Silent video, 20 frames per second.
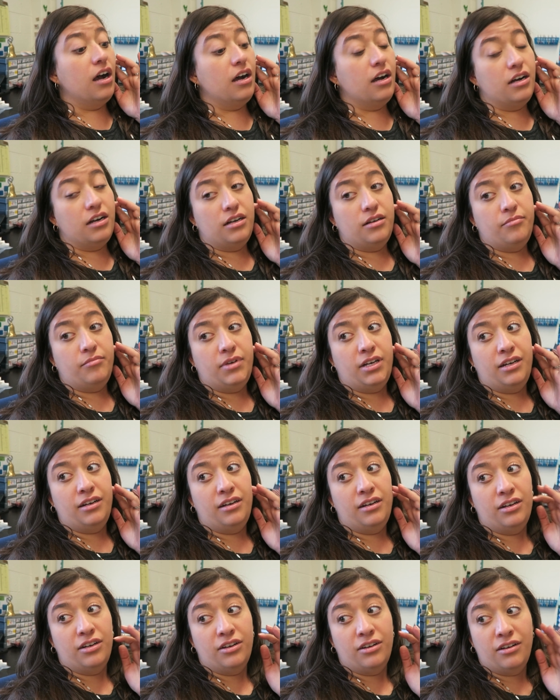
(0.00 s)

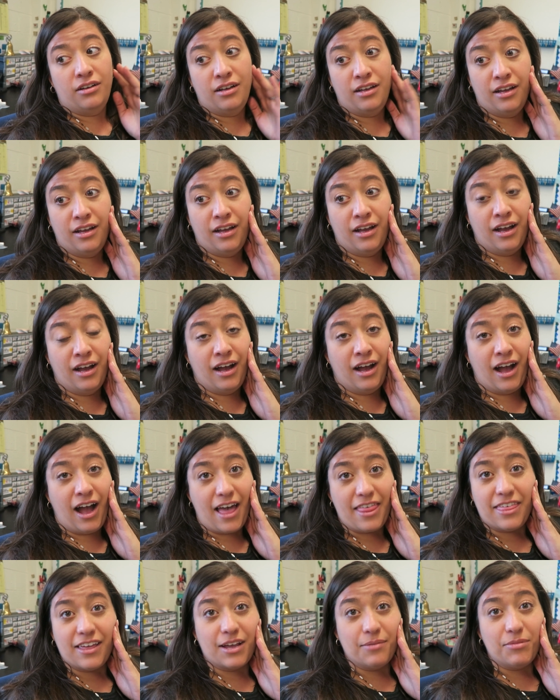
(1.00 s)

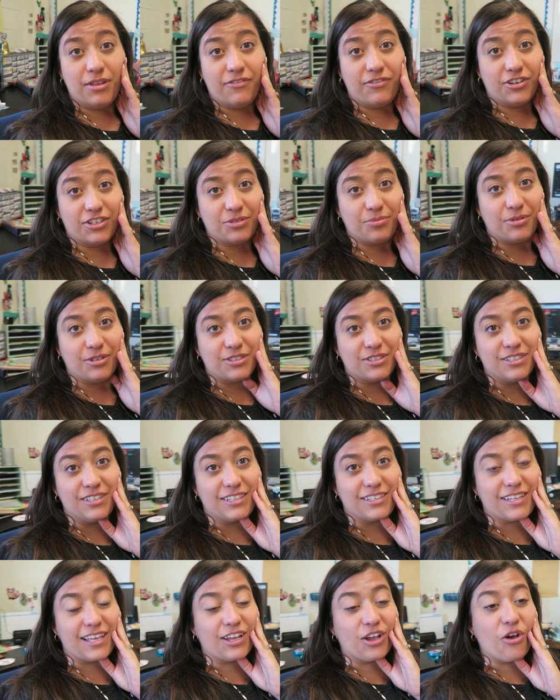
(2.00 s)
I think I'm the first person
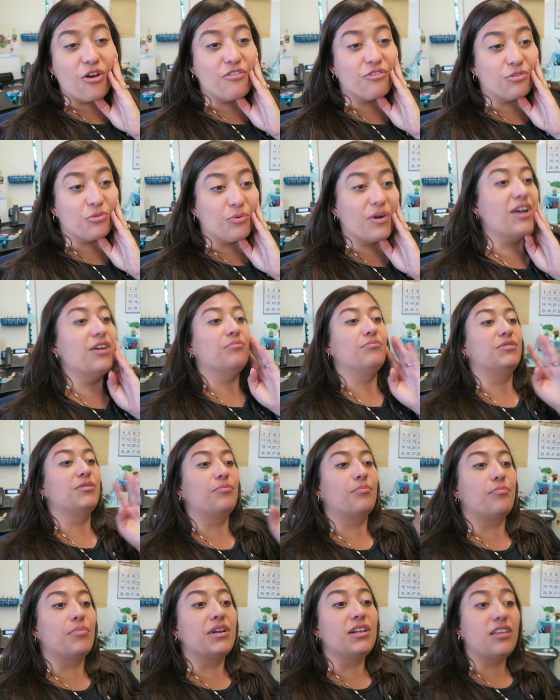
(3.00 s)
that's like overwhelmed,
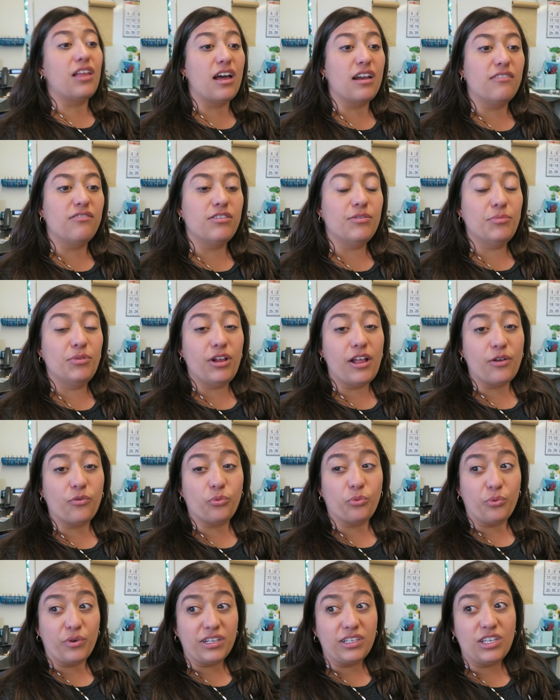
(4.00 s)
but a lot of them are like
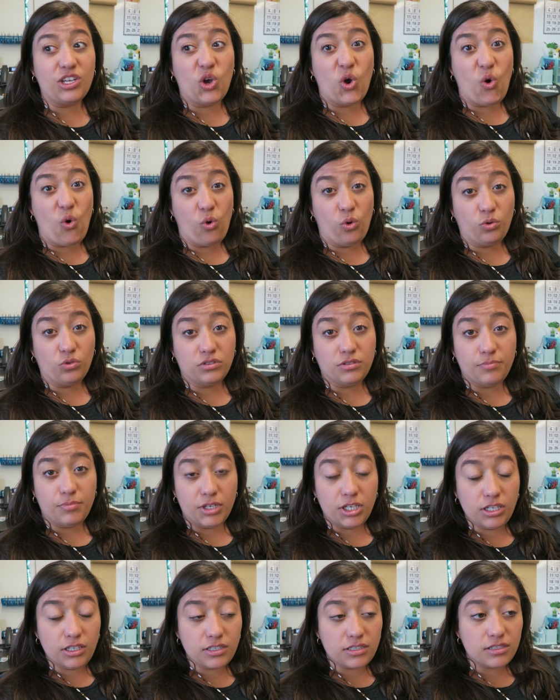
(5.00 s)
really old
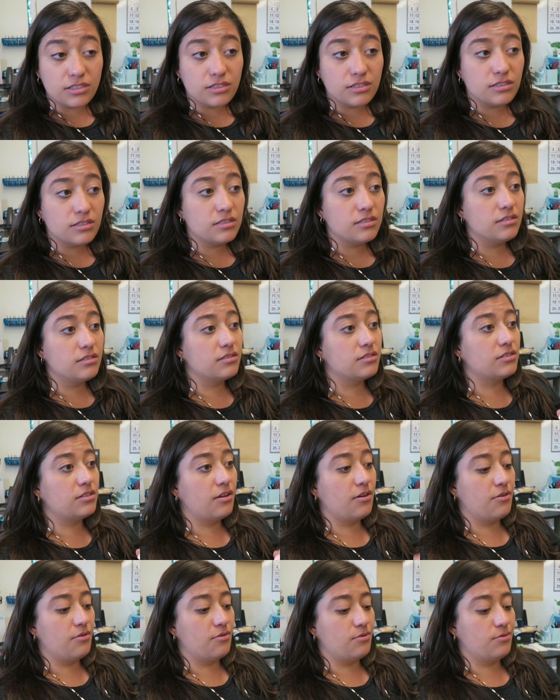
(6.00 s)
books,
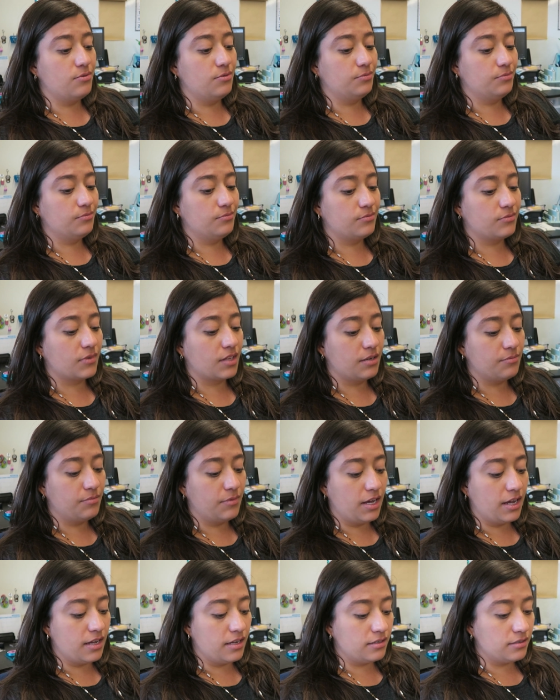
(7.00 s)
so I'm
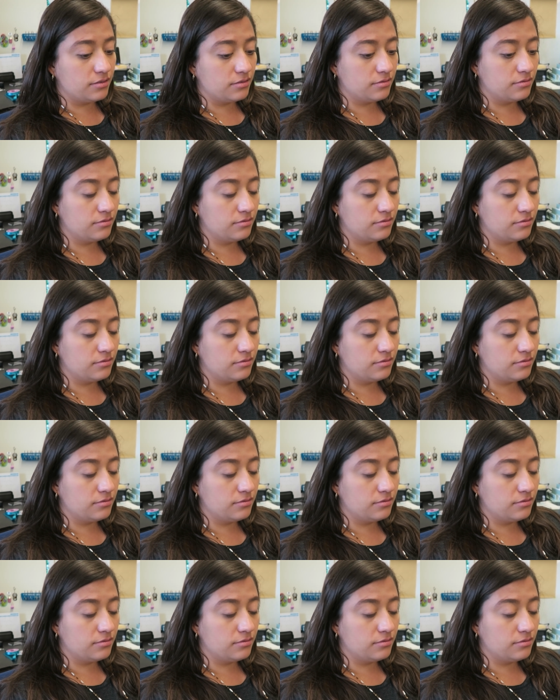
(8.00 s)
not